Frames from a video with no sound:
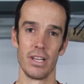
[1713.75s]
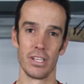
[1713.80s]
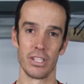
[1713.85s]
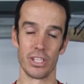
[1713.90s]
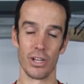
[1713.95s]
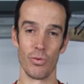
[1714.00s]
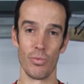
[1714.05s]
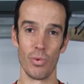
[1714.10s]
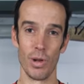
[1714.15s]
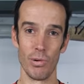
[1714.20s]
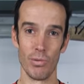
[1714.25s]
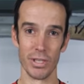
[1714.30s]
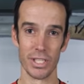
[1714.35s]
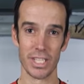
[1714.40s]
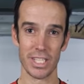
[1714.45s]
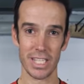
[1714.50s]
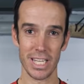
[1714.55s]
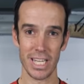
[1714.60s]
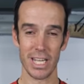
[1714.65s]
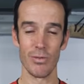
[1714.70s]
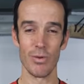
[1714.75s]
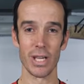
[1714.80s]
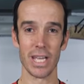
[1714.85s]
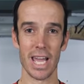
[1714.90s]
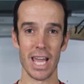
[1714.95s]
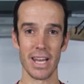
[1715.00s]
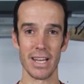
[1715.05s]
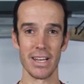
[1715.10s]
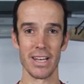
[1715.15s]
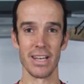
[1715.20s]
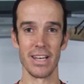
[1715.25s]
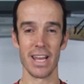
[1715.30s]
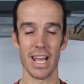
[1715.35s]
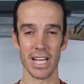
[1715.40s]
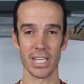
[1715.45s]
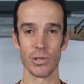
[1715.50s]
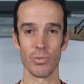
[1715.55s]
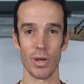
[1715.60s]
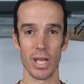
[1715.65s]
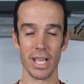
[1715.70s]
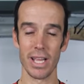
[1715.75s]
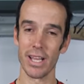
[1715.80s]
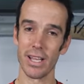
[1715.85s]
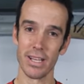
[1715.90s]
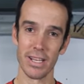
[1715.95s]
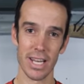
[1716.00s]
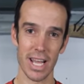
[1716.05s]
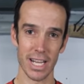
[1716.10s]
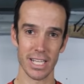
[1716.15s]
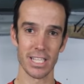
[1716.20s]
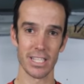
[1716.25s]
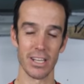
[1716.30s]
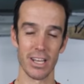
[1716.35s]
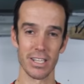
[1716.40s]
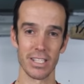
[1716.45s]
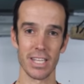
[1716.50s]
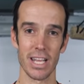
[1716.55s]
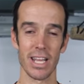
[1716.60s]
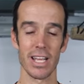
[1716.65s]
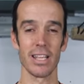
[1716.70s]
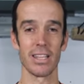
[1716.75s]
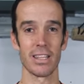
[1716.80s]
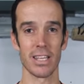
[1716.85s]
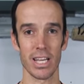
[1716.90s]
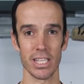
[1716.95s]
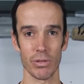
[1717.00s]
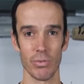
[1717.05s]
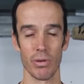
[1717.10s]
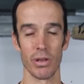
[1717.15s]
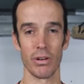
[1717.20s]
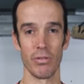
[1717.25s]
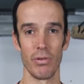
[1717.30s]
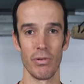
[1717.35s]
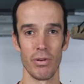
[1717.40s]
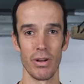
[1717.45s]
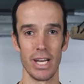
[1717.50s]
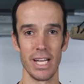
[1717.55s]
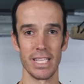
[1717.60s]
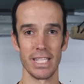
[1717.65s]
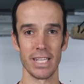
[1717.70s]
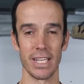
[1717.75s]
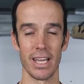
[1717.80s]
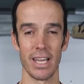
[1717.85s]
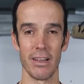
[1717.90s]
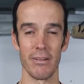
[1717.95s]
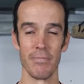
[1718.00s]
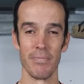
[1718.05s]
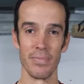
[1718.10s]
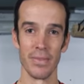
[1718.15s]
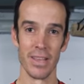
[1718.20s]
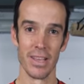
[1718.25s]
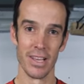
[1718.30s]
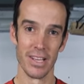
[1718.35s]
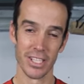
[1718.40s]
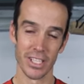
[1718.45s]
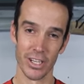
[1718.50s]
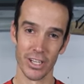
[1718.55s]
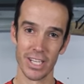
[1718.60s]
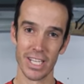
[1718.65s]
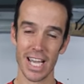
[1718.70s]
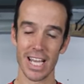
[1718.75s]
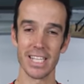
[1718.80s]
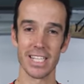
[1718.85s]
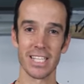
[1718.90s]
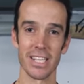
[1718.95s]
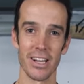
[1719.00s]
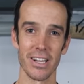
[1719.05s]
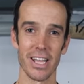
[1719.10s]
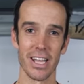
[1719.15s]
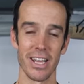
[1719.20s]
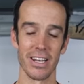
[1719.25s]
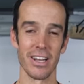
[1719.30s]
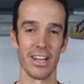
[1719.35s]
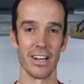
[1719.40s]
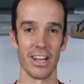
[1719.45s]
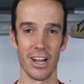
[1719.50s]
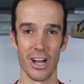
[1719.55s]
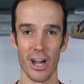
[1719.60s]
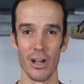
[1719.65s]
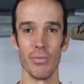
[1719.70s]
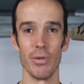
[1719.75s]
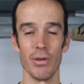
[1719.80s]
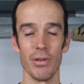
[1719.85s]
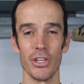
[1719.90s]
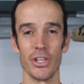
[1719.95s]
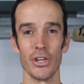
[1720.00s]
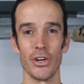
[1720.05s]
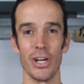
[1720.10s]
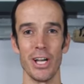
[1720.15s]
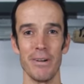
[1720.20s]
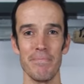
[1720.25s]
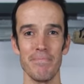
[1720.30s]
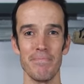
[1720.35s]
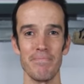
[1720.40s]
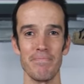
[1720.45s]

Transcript: So we will see you again next week, next Thursday. That's when we're going to be releasing it. So get stuck in and I hope you enjoy it.